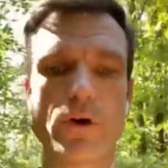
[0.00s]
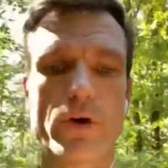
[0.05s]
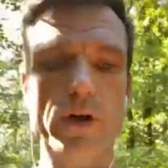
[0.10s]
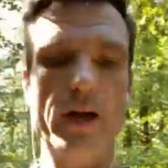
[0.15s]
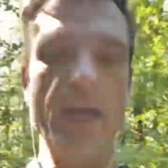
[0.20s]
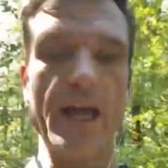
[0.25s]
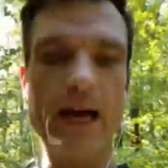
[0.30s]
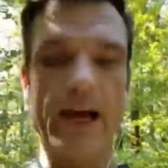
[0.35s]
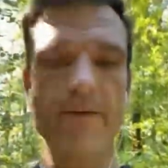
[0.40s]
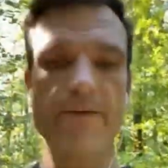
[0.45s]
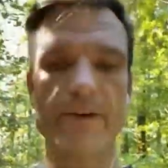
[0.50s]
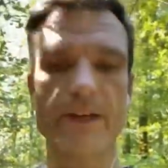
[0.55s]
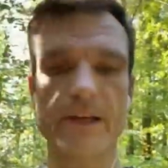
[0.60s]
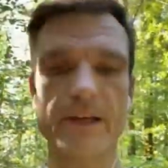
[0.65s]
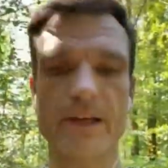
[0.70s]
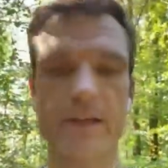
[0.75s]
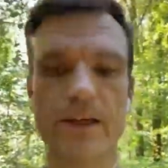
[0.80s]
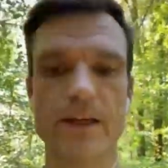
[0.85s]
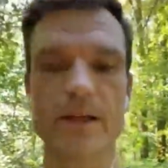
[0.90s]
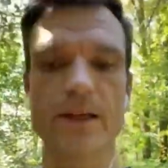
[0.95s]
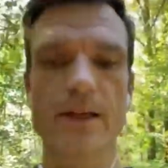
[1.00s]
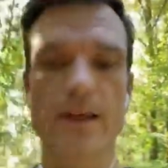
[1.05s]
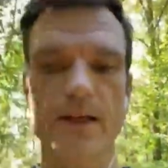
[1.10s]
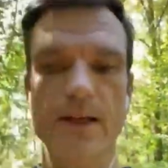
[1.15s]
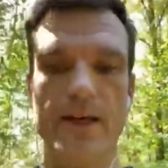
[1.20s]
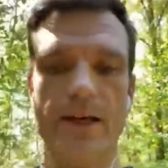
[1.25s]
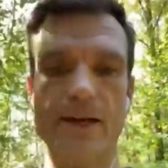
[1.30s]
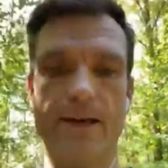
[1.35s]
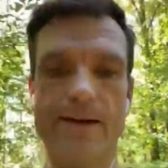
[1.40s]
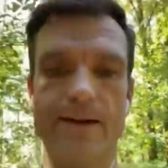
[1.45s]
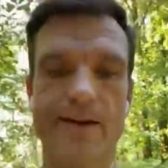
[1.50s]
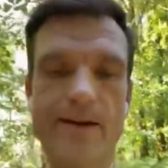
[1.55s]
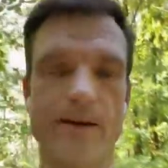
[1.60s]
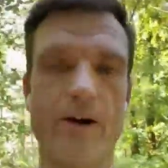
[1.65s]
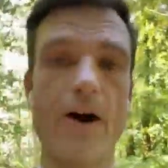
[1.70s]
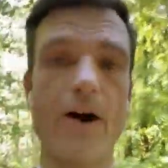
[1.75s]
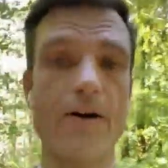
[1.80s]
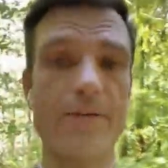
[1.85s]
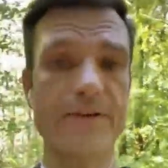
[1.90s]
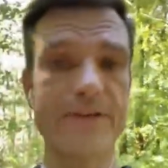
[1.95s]
are having
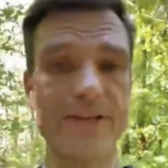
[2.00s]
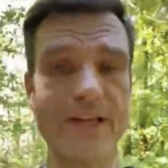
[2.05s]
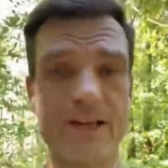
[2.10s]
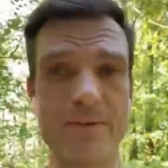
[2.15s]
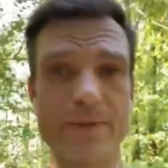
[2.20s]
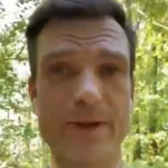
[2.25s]
off shape